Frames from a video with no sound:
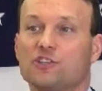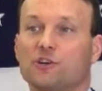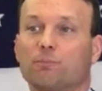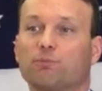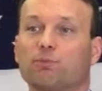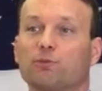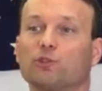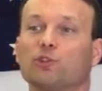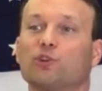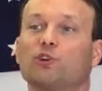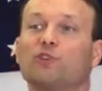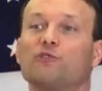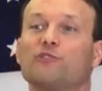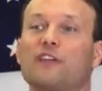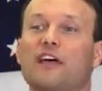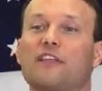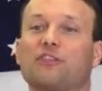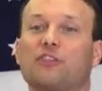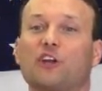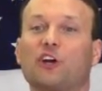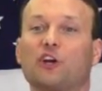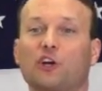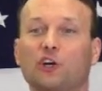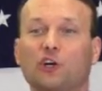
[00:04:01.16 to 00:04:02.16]
to prove
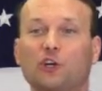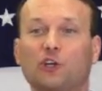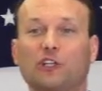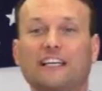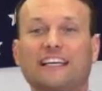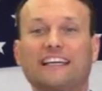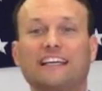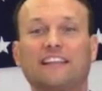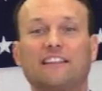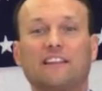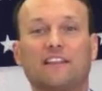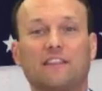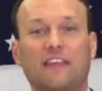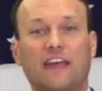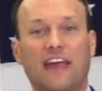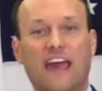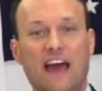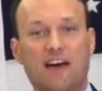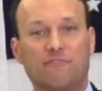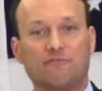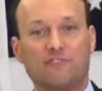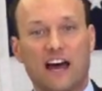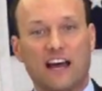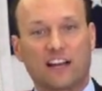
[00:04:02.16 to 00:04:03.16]
that they're clean, that
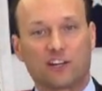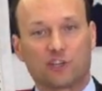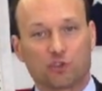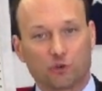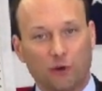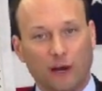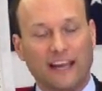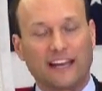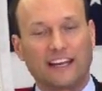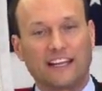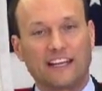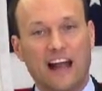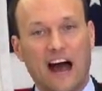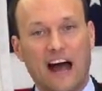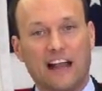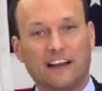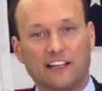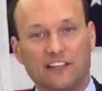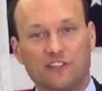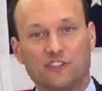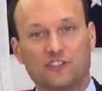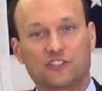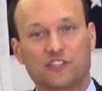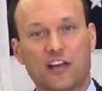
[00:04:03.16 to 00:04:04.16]
they have not traded
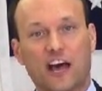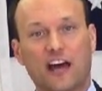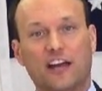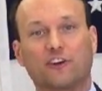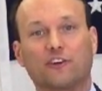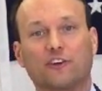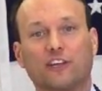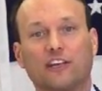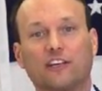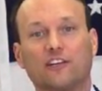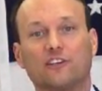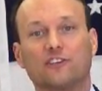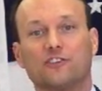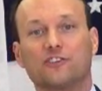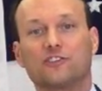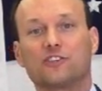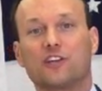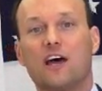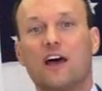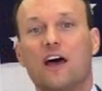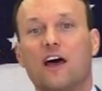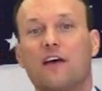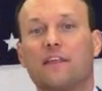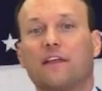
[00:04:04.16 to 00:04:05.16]
on insider
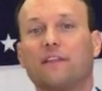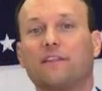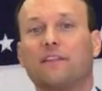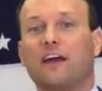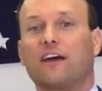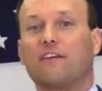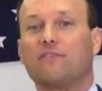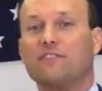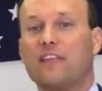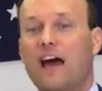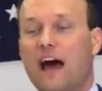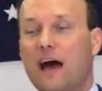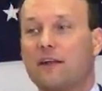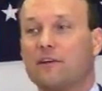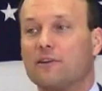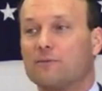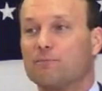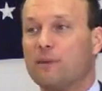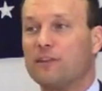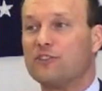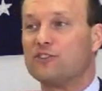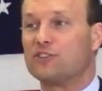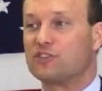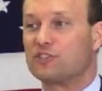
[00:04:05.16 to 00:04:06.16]
deals, that they have
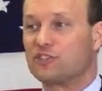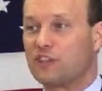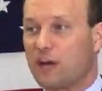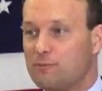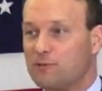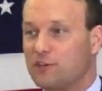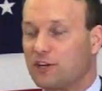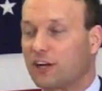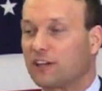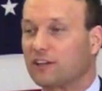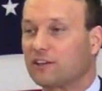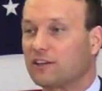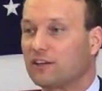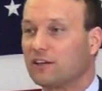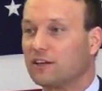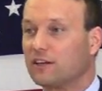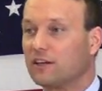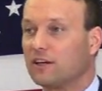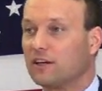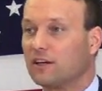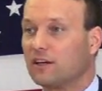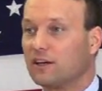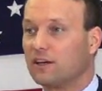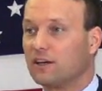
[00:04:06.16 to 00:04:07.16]
not been subject
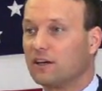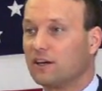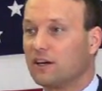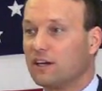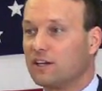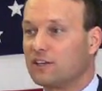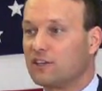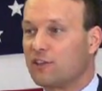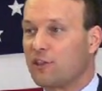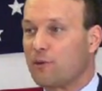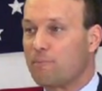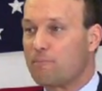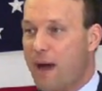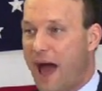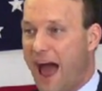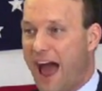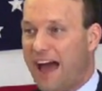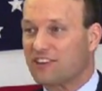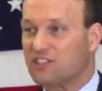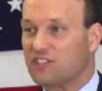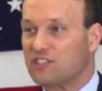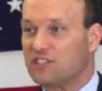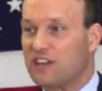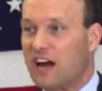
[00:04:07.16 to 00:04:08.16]
to the
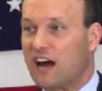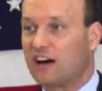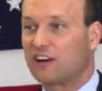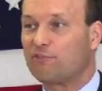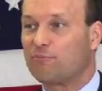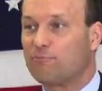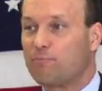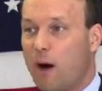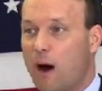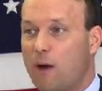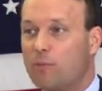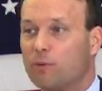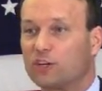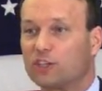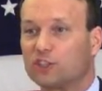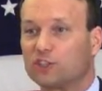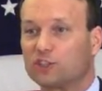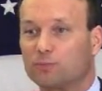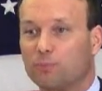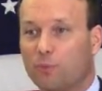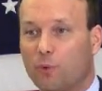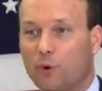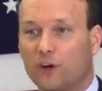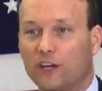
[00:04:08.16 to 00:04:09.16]
passing out of public
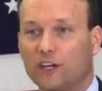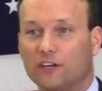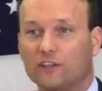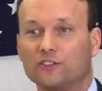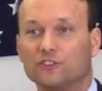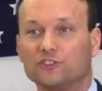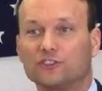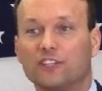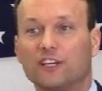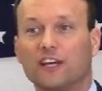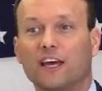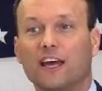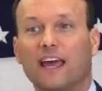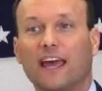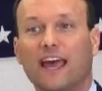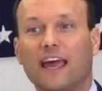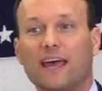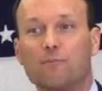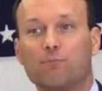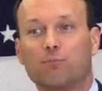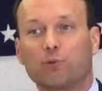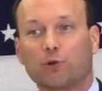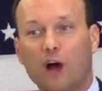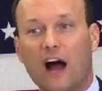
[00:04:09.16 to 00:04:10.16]
spoils
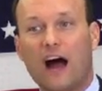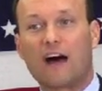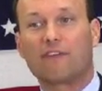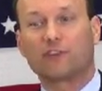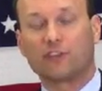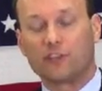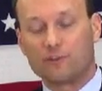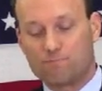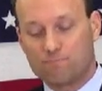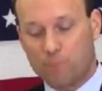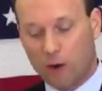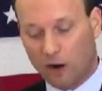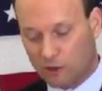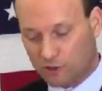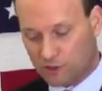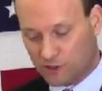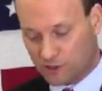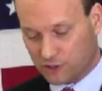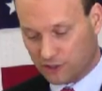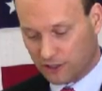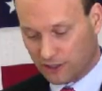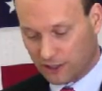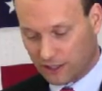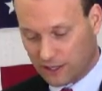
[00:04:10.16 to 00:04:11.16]
and profited
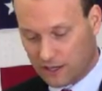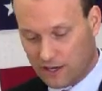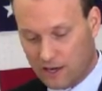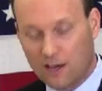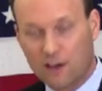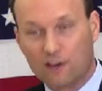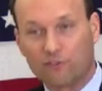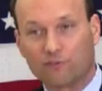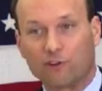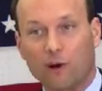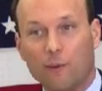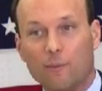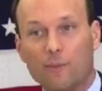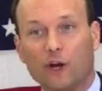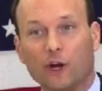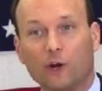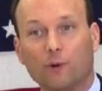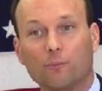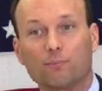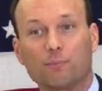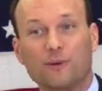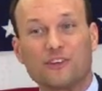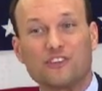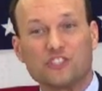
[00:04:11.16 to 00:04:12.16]
personally from
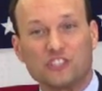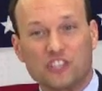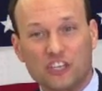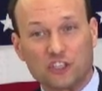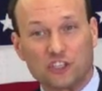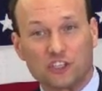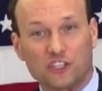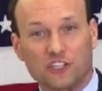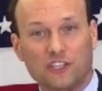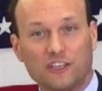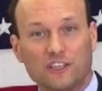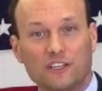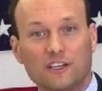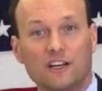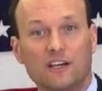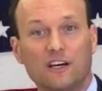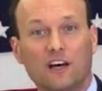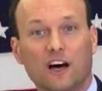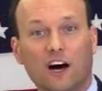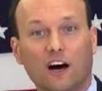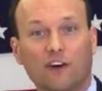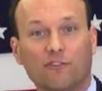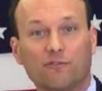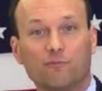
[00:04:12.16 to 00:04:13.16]
their position
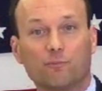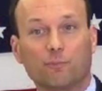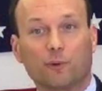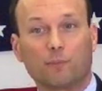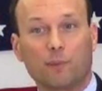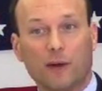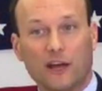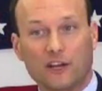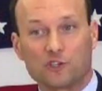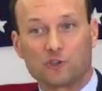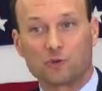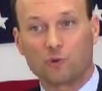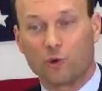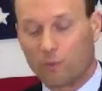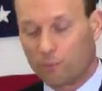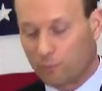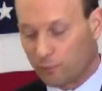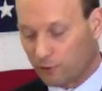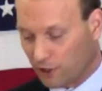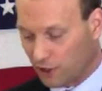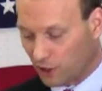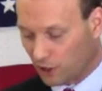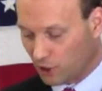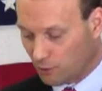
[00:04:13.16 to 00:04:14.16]
of perpetual
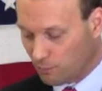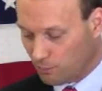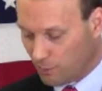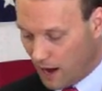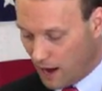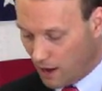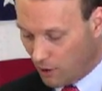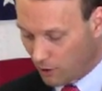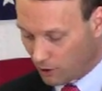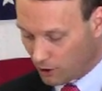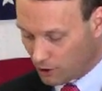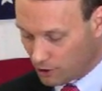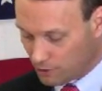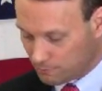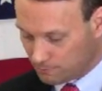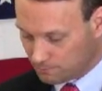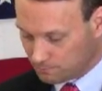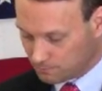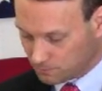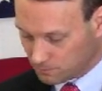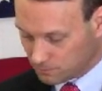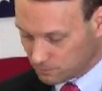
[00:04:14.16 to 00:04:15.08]
political power.